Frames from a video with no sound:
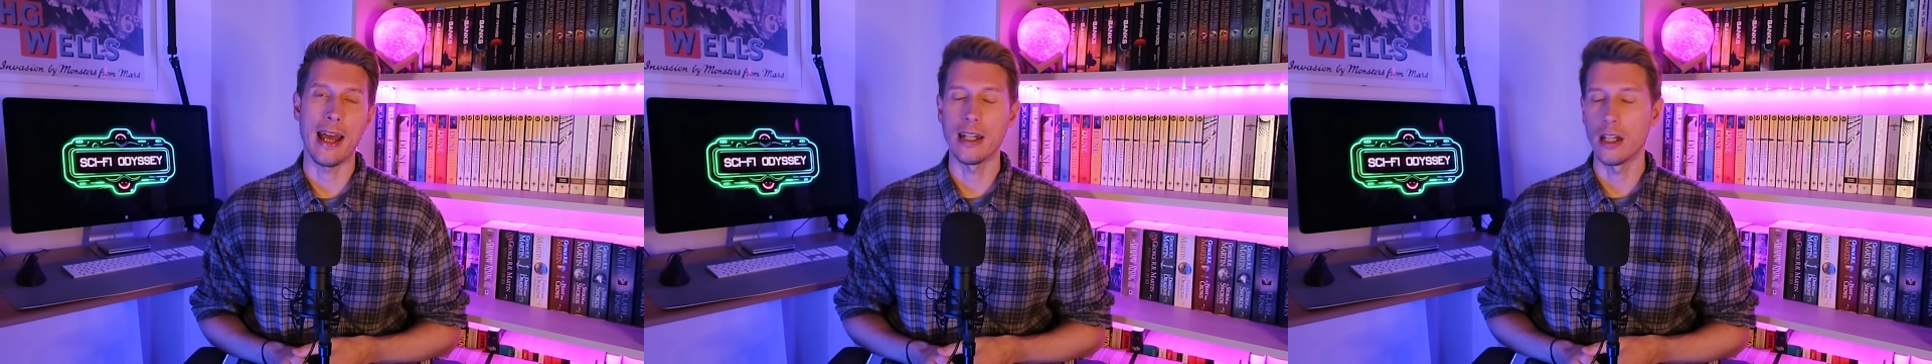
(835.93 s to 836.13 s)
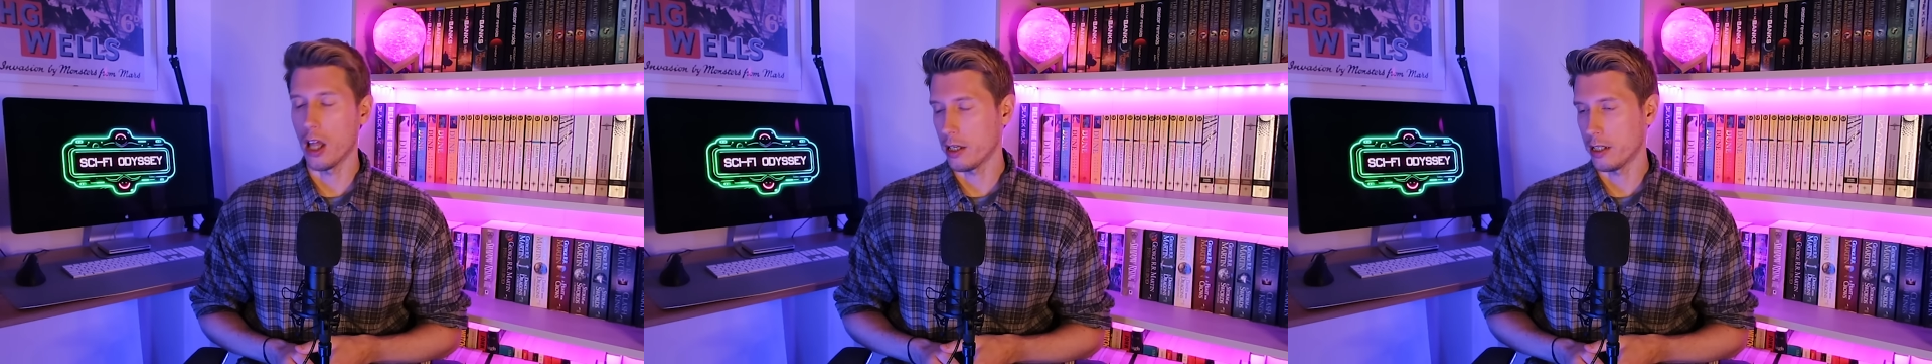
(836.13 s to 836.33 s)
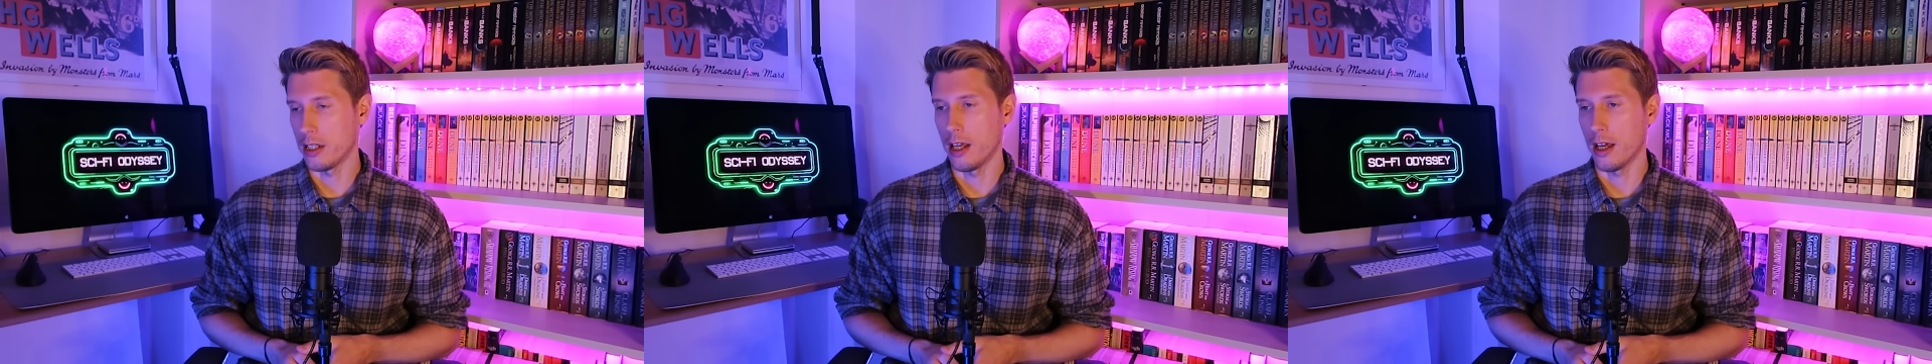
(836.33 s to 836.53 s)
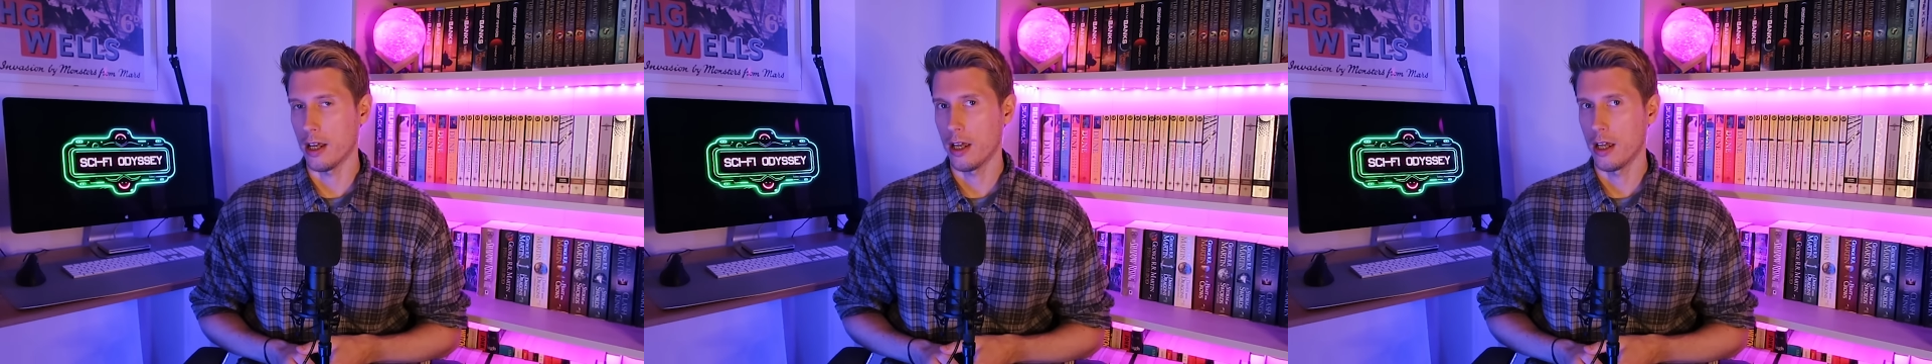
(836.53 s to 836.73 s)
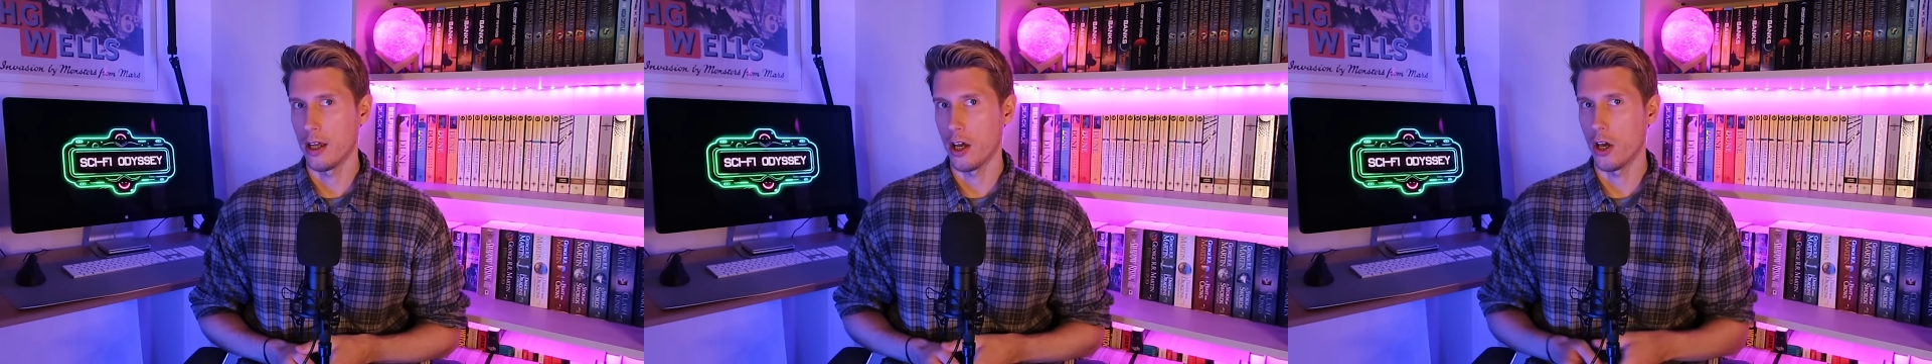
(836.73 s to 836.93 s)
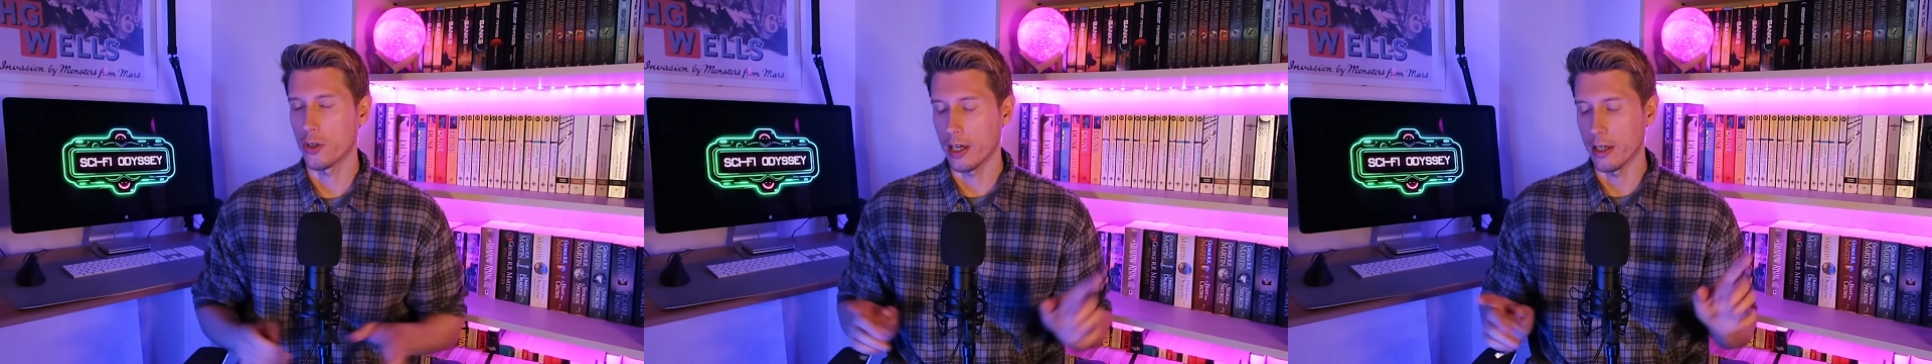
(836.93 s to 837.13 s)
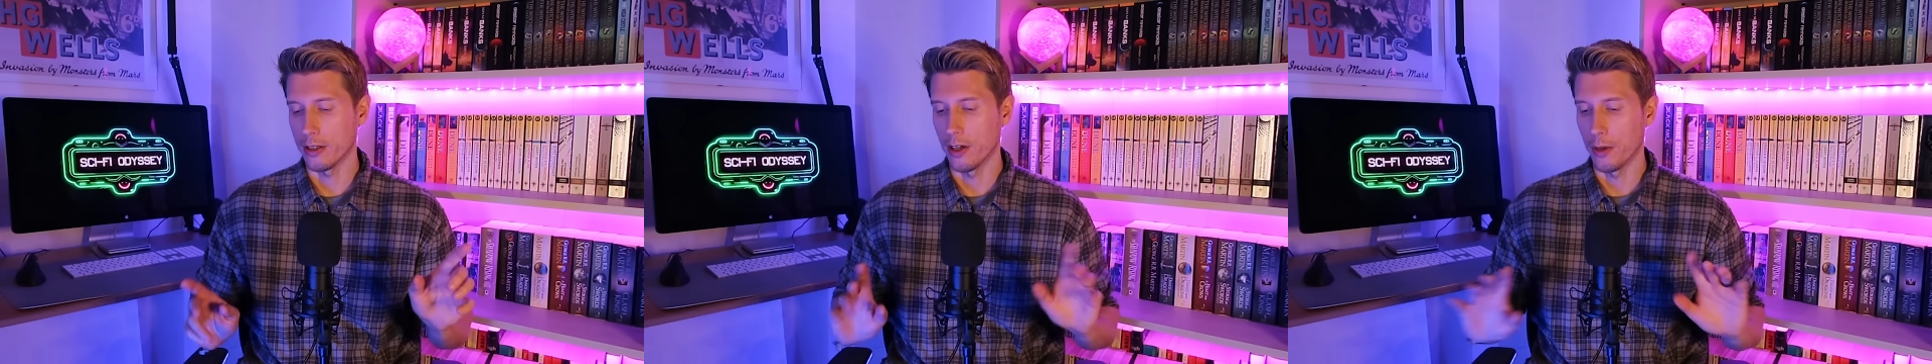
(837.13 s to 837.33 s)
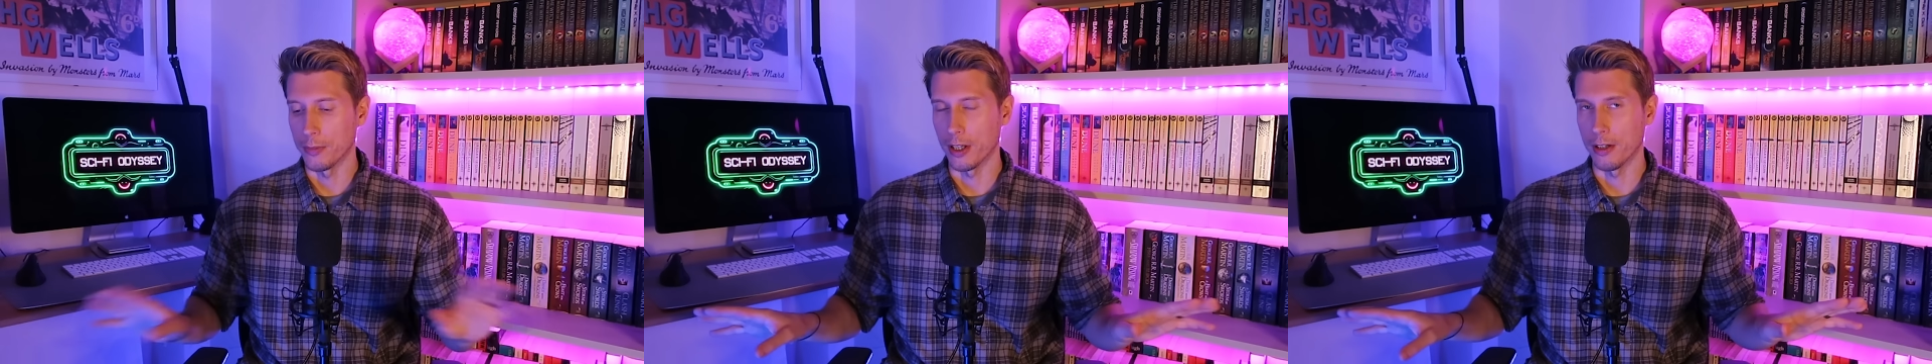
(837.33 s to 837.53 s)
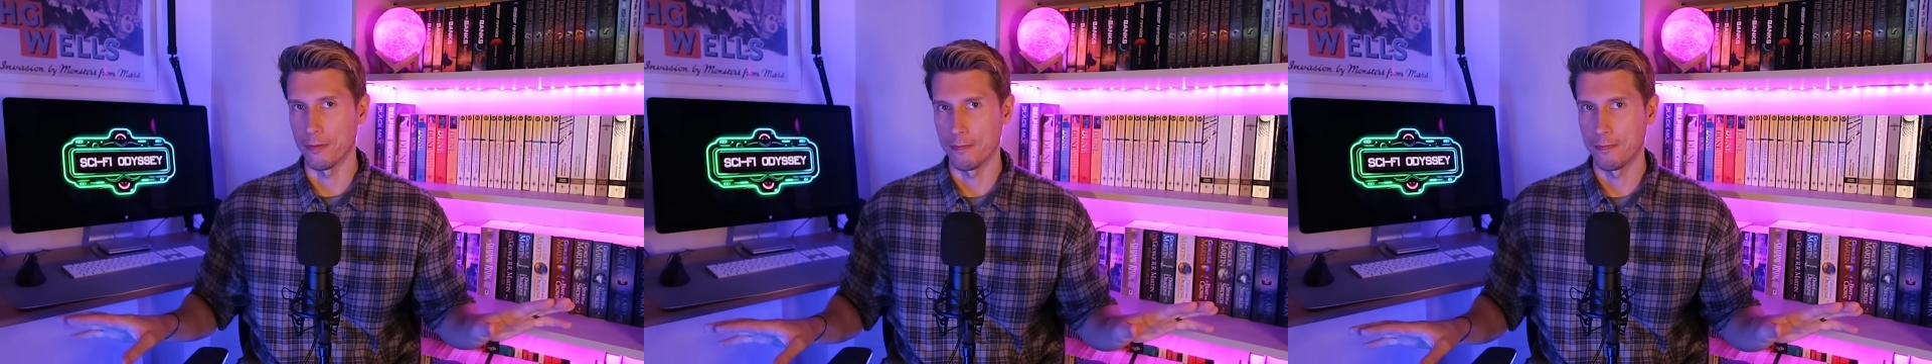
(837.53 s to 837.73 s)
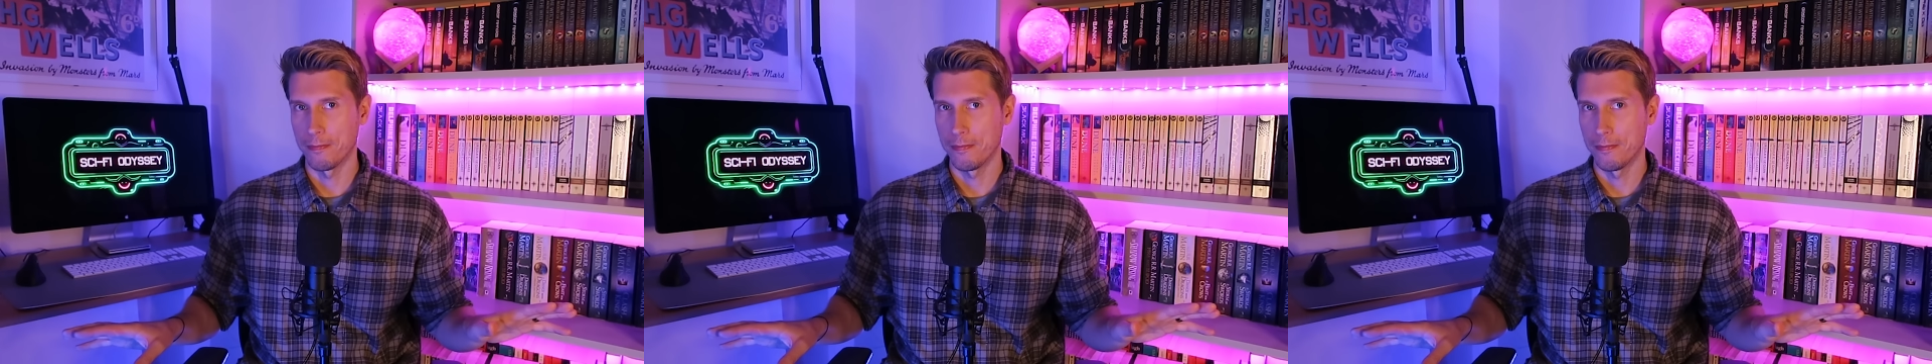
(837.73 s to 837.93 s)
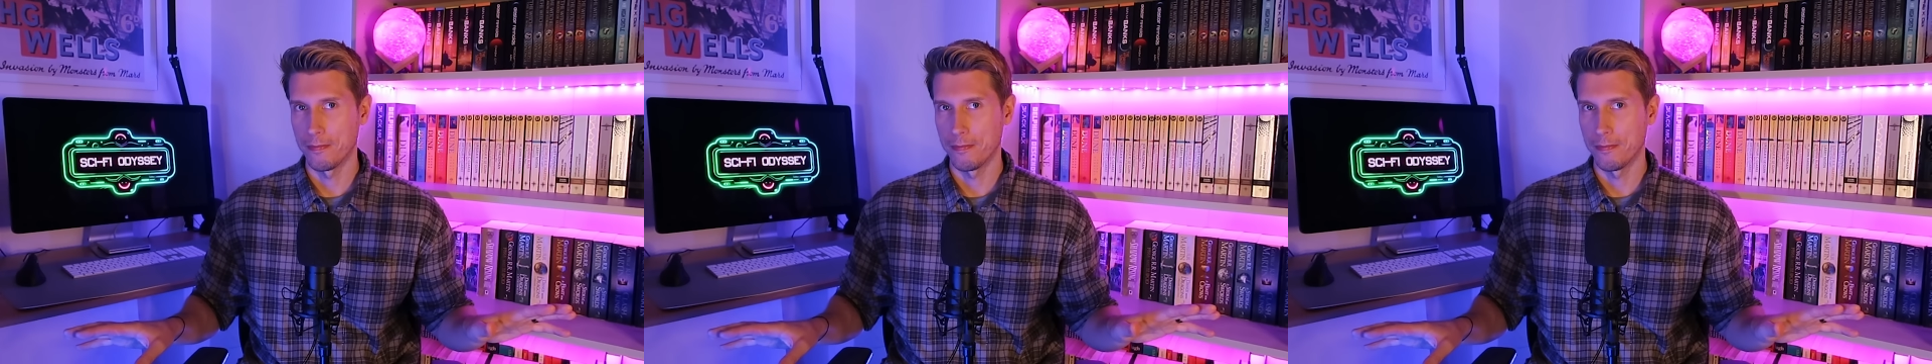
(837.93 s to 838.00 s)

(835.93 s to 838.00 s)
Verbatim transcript: enlightening. Okay, I'm done.